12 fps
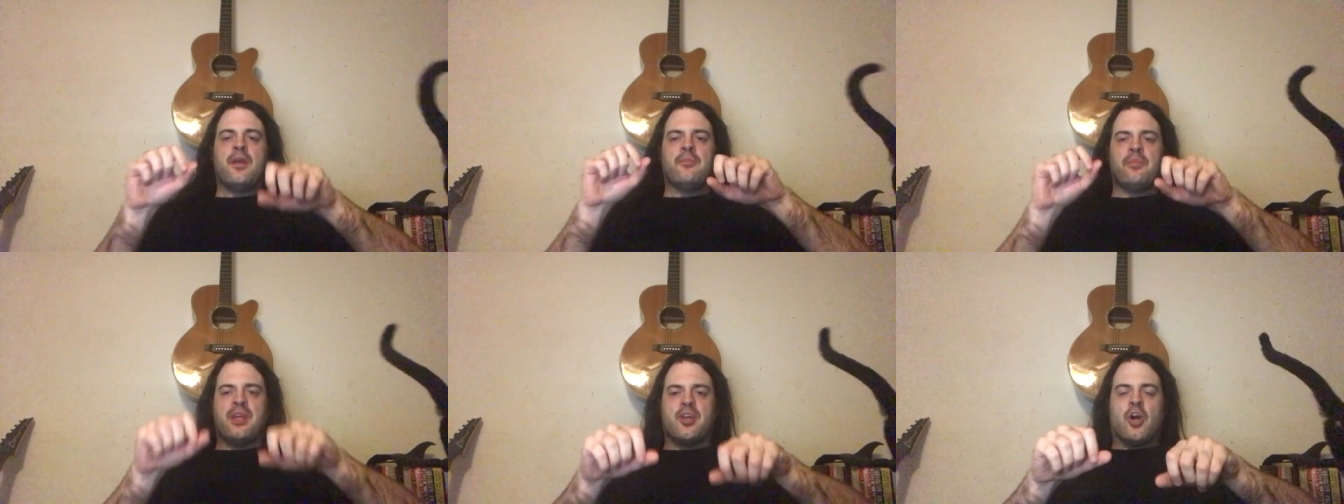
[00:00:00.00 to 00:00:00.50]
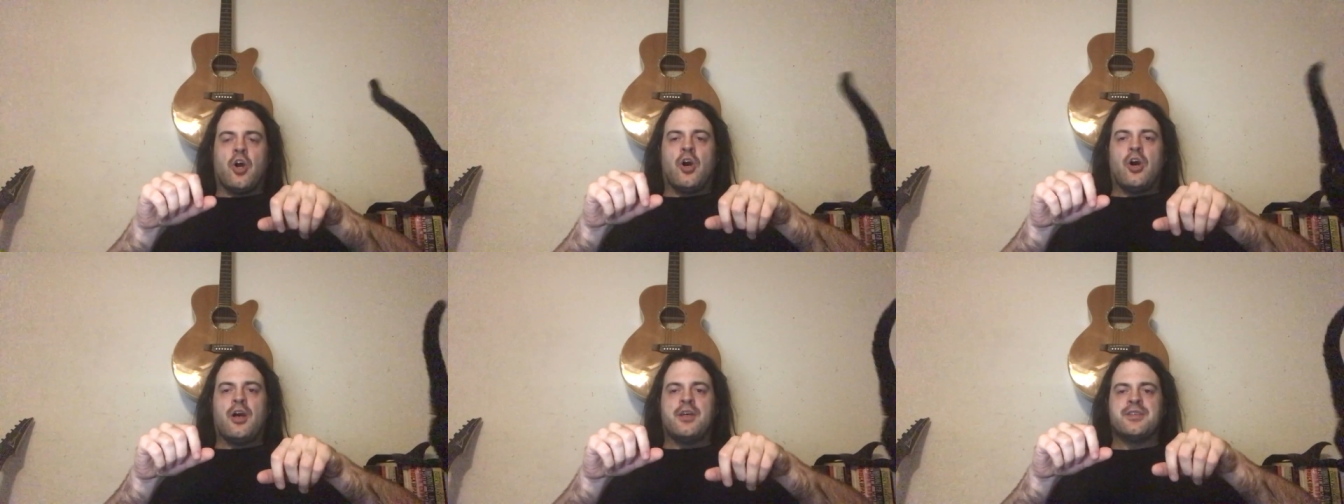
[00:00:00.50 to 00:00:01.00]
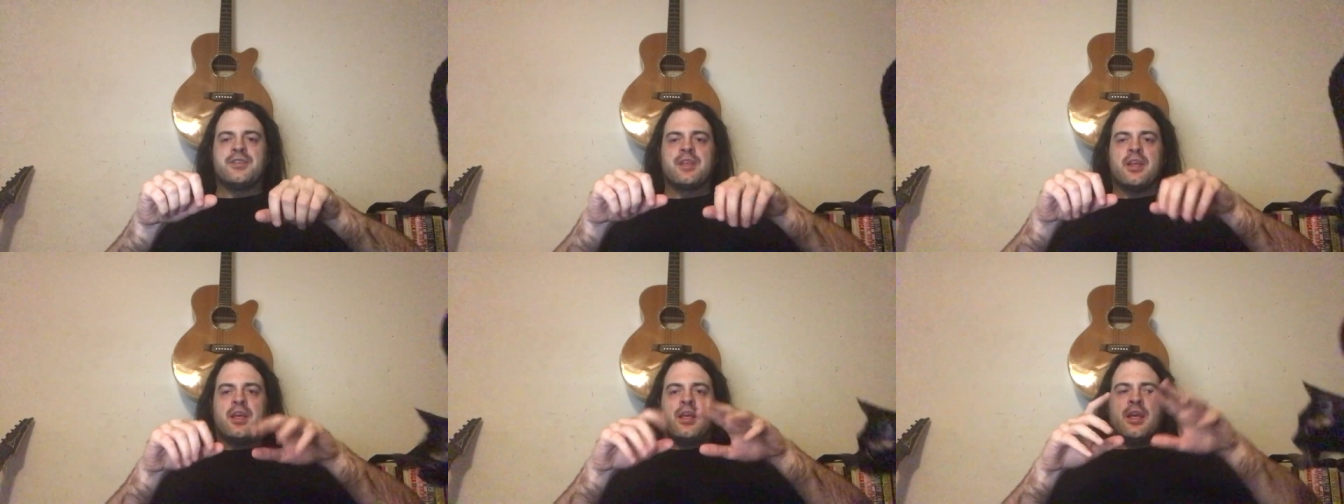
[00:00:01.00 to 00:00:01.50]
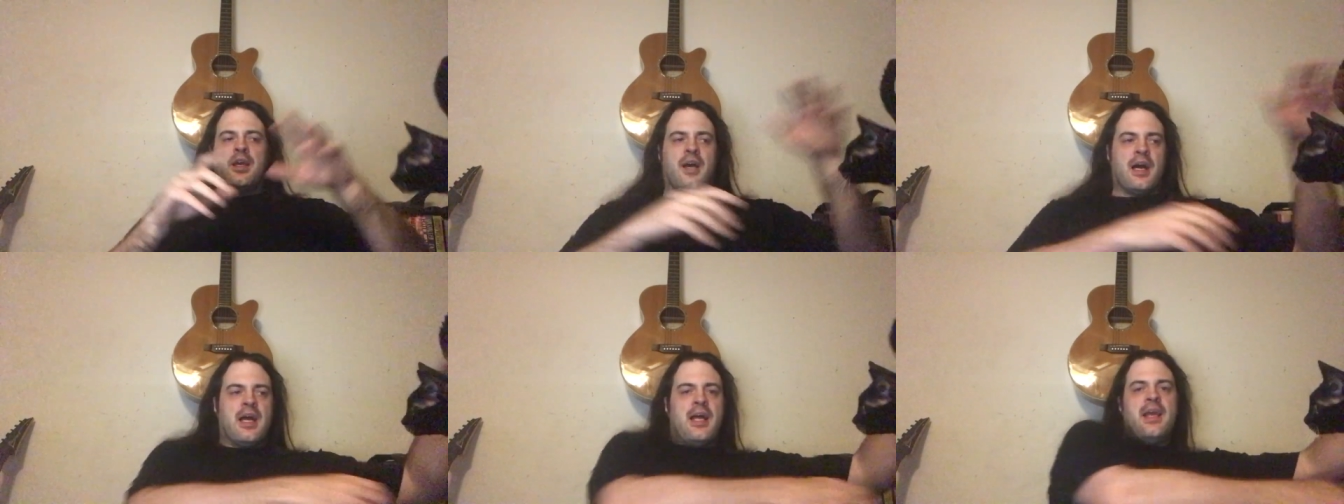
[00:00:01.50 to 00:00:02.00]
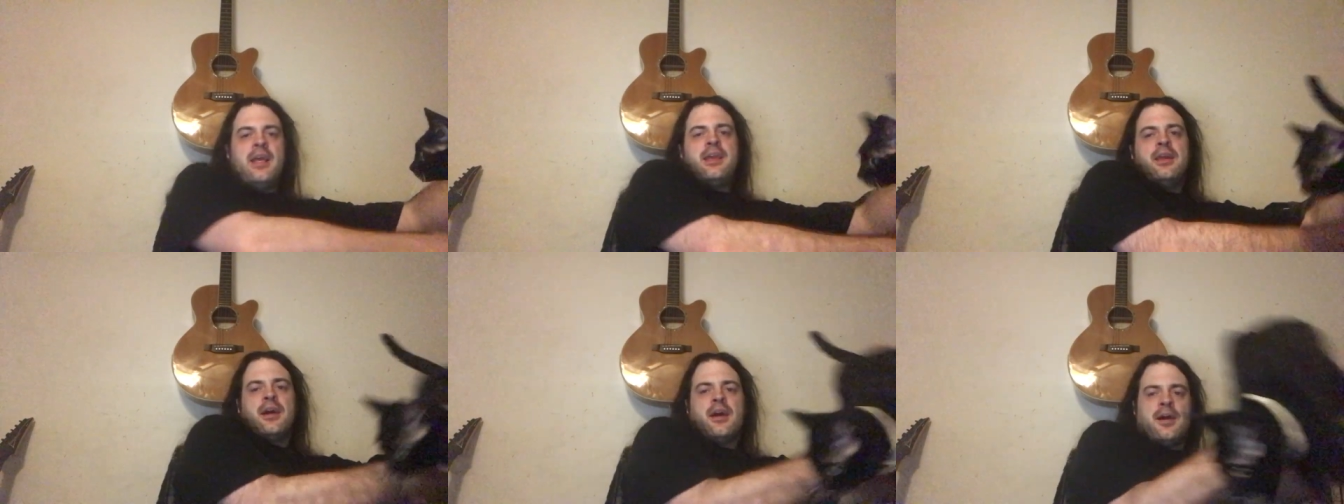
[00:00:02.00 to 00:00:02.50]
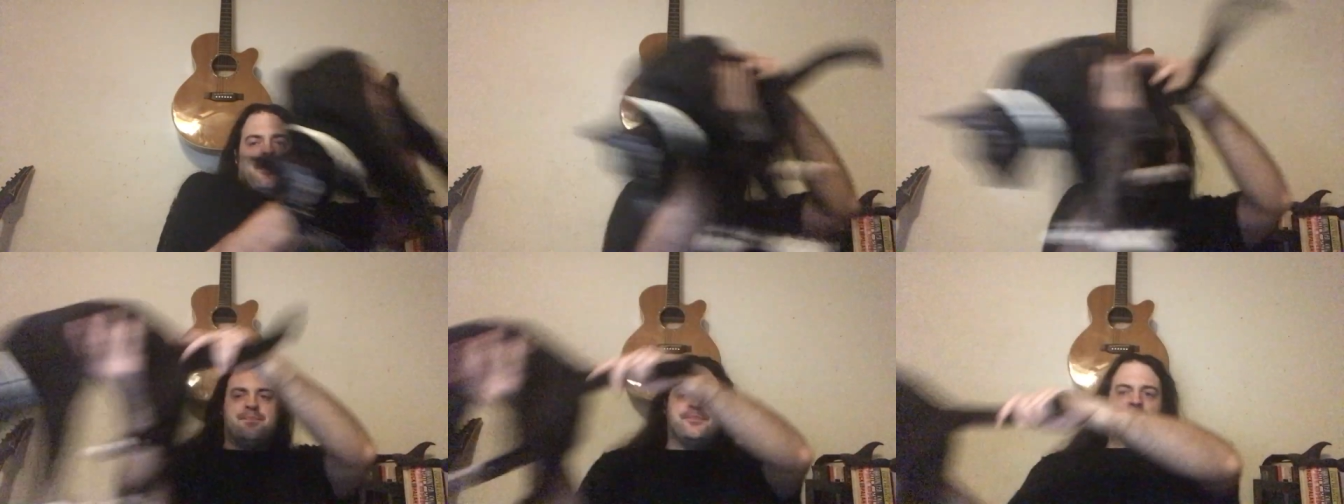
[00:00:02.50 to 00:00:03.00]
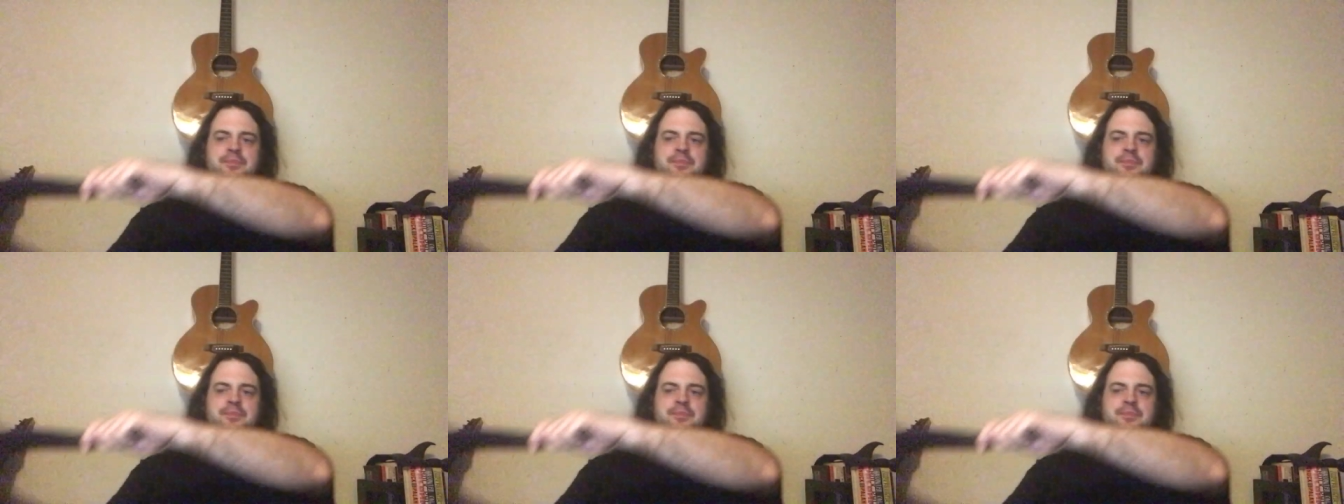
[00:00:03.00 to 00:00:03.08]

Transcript: because I um,